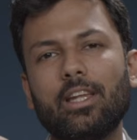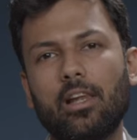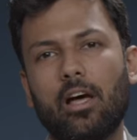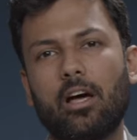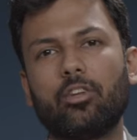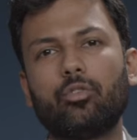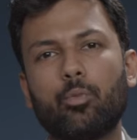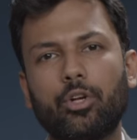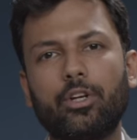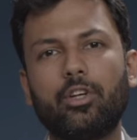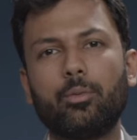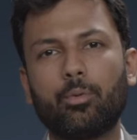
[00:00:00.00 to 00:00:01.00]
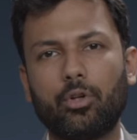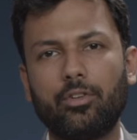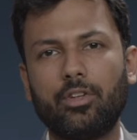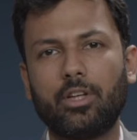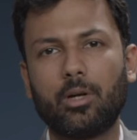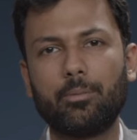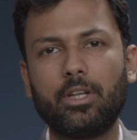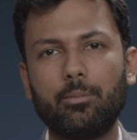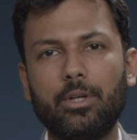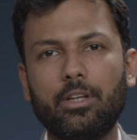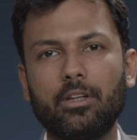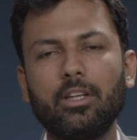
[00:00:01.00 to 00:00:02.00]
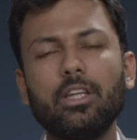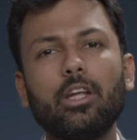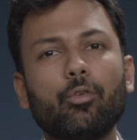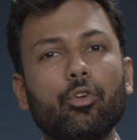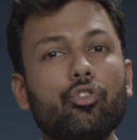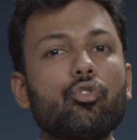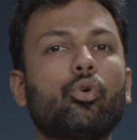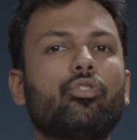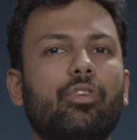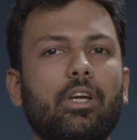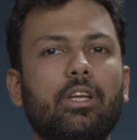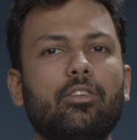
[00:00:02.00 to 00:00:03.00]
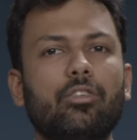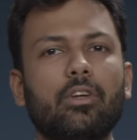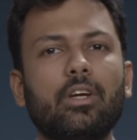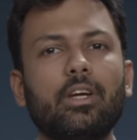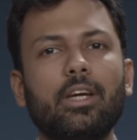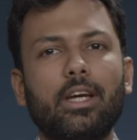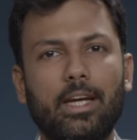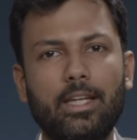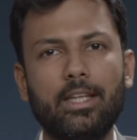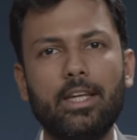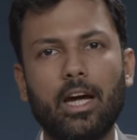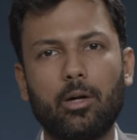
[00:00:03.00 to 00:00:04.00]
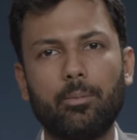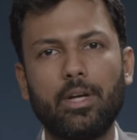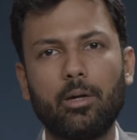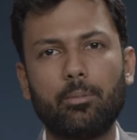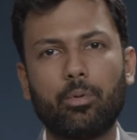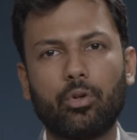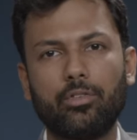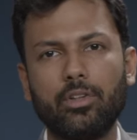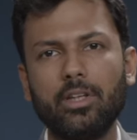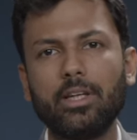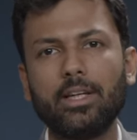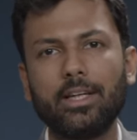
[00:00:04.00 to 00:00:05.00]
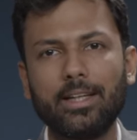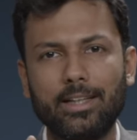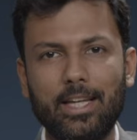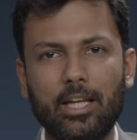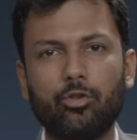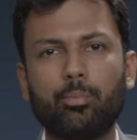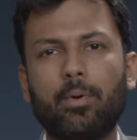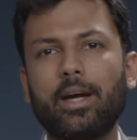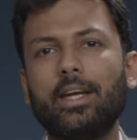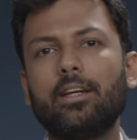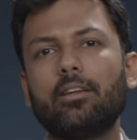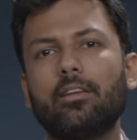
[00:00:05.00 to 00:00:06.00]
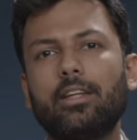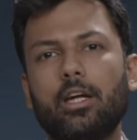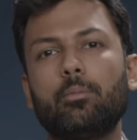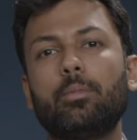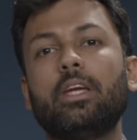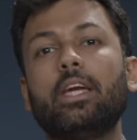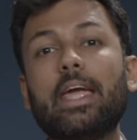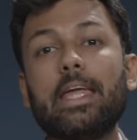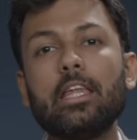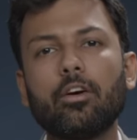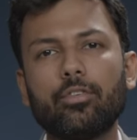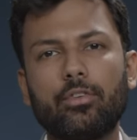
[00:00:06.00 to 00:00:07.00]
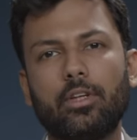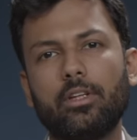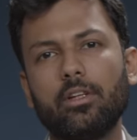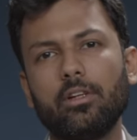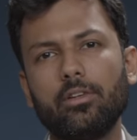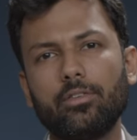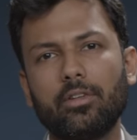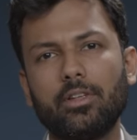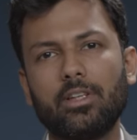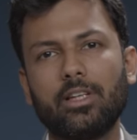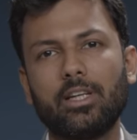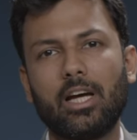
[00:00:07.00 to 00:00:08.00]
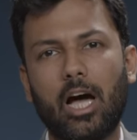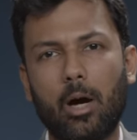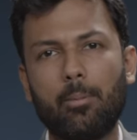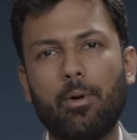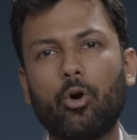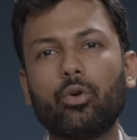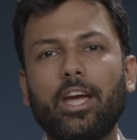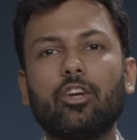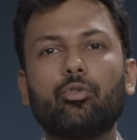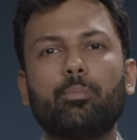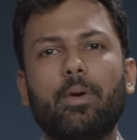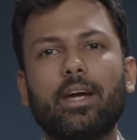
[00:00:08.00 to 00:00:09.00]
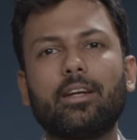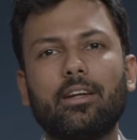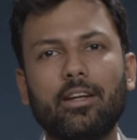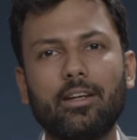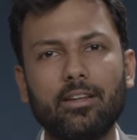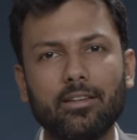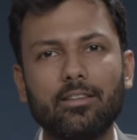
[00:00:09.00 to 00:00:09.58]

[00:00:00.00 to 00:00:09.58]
last Monetary Policy Committee meeting, there was no change in the R B I policy, despite there being enough signals about expected